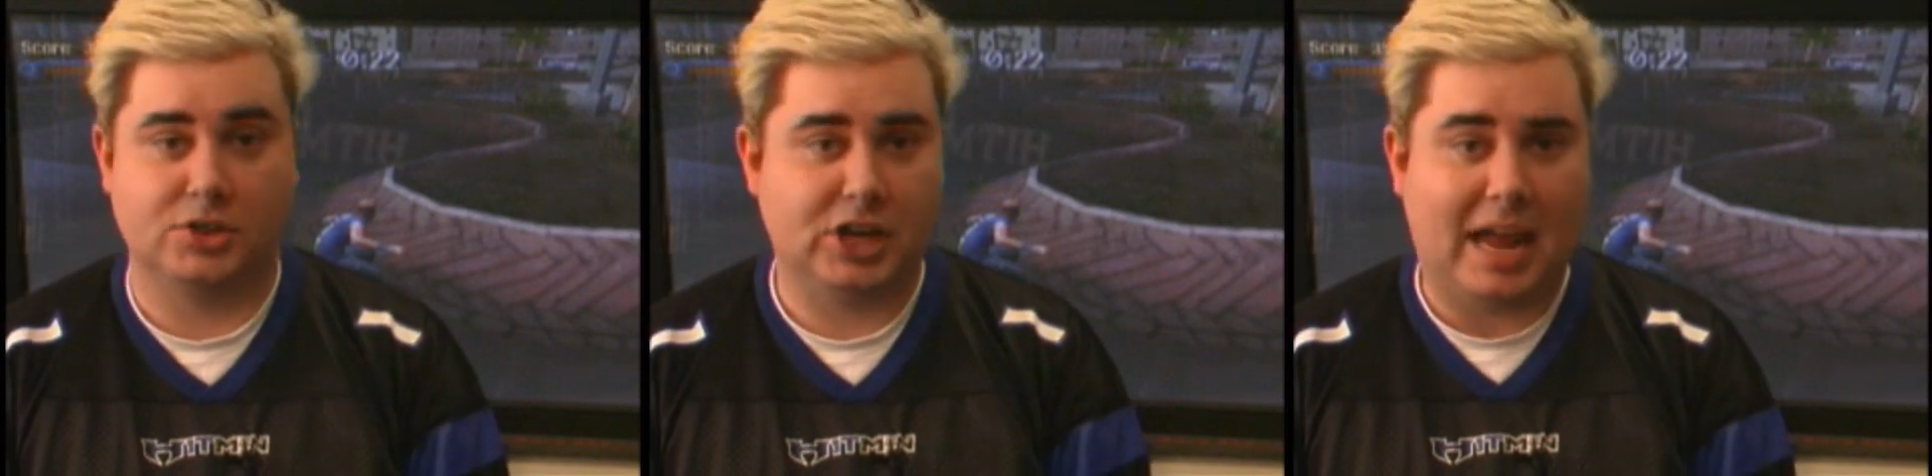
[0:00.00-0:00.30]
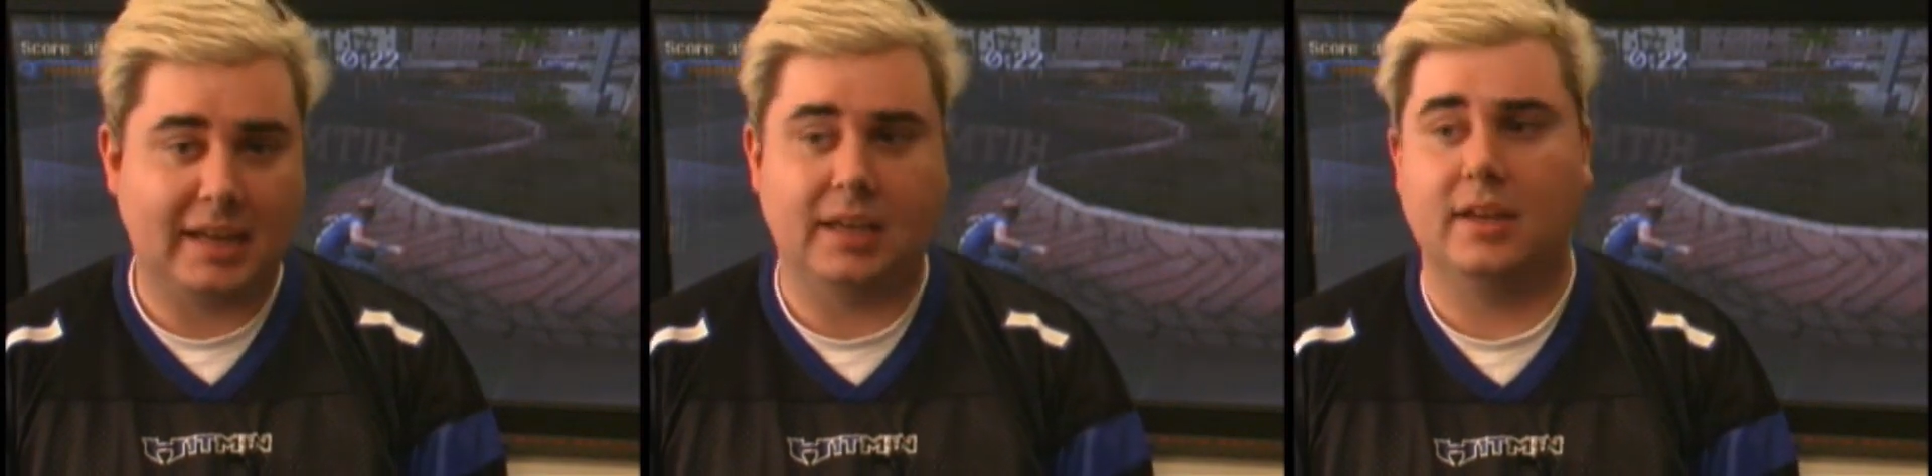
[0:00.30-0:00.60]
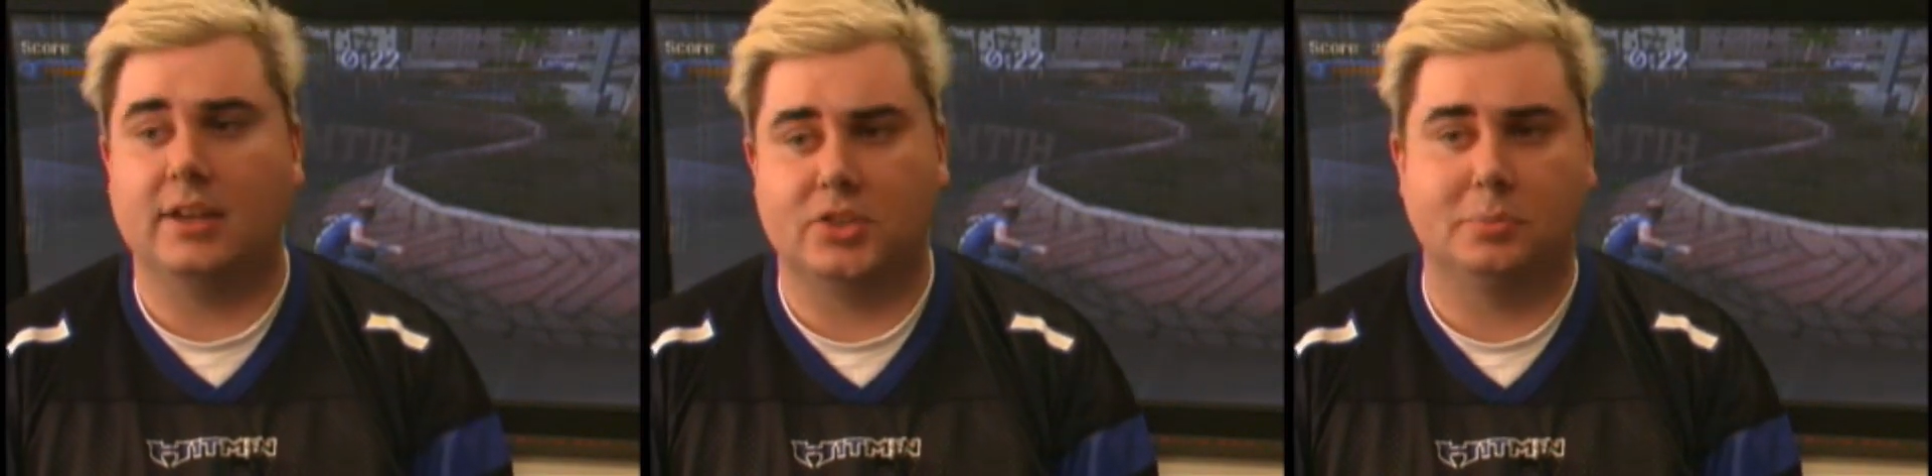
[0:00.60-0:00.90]

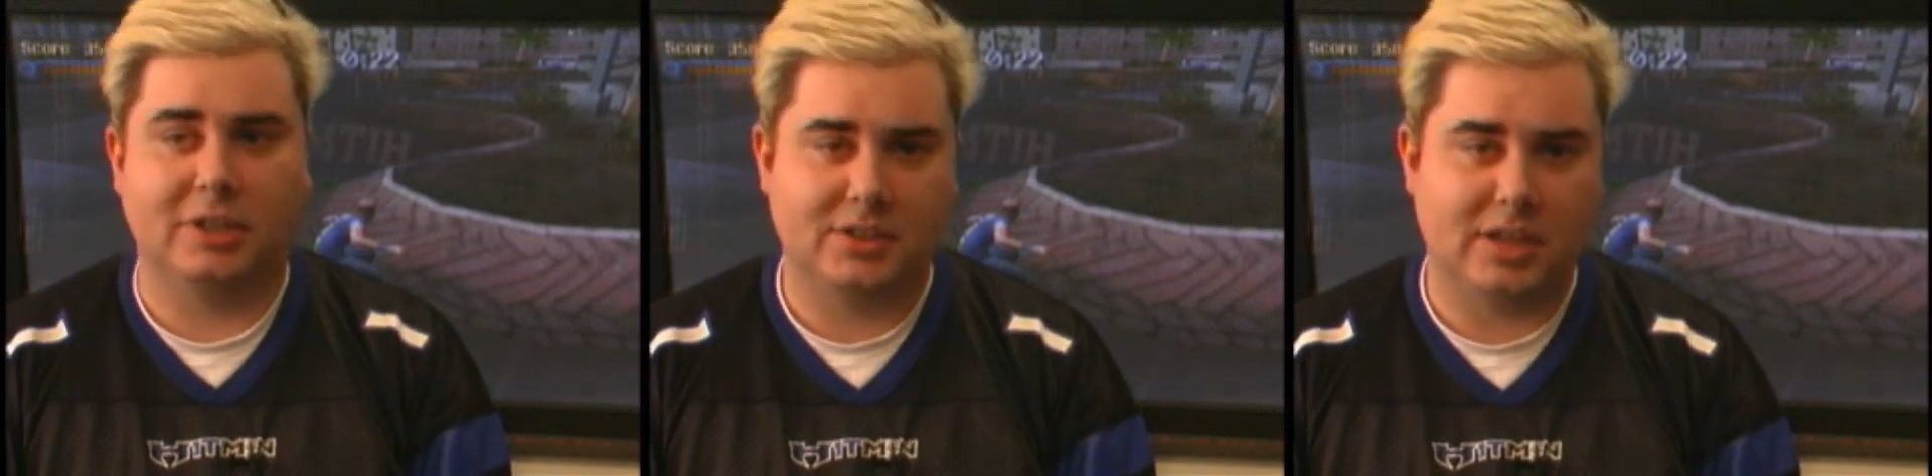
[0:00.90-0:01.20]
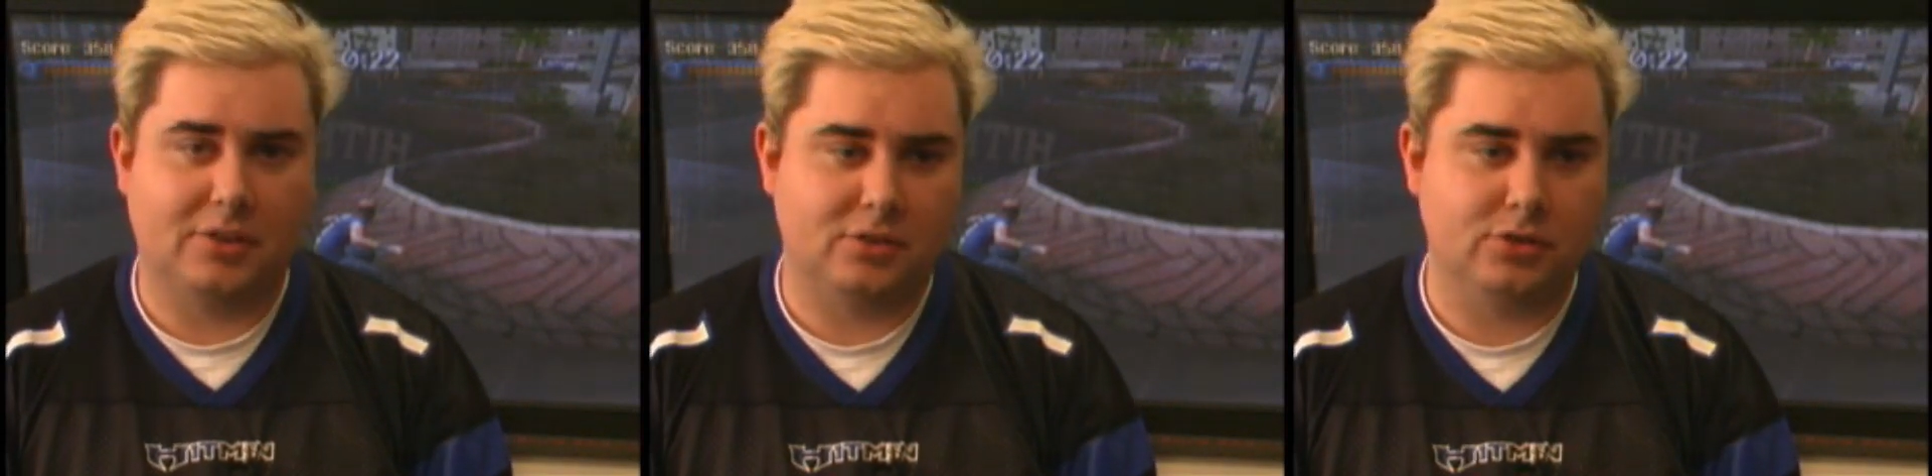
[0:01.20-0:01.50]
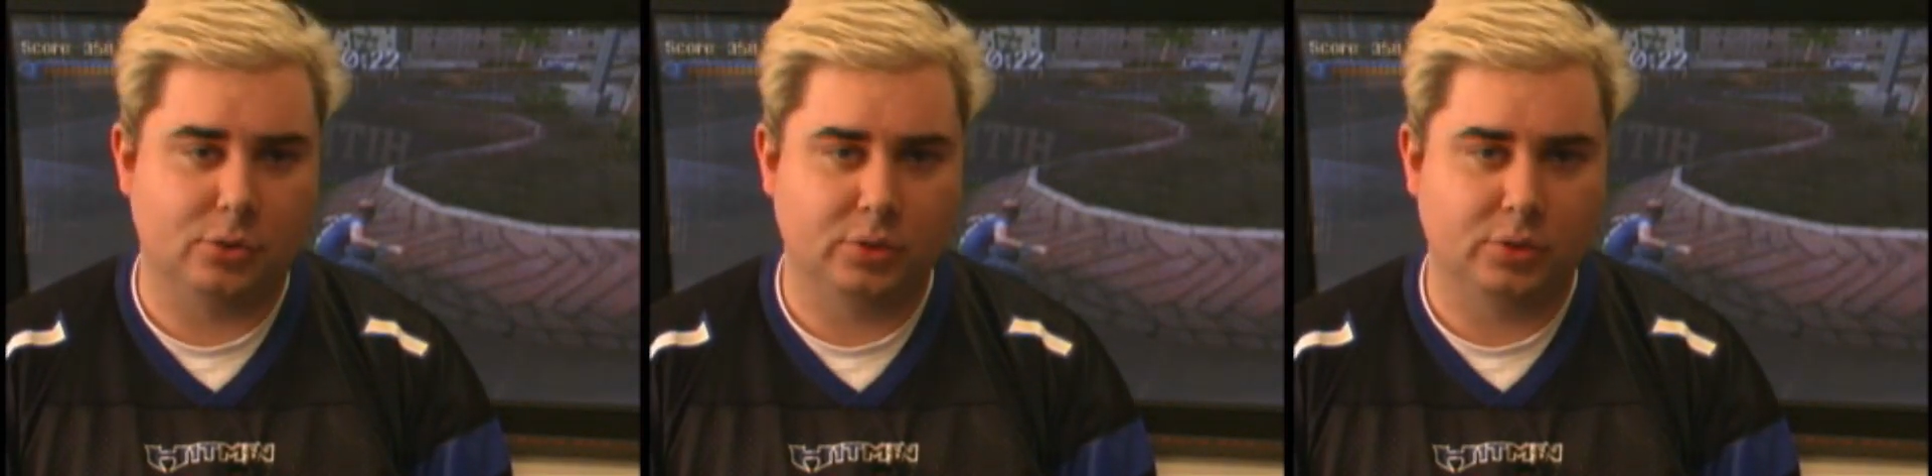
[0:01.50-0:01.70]
jaggy as the PlayStation 2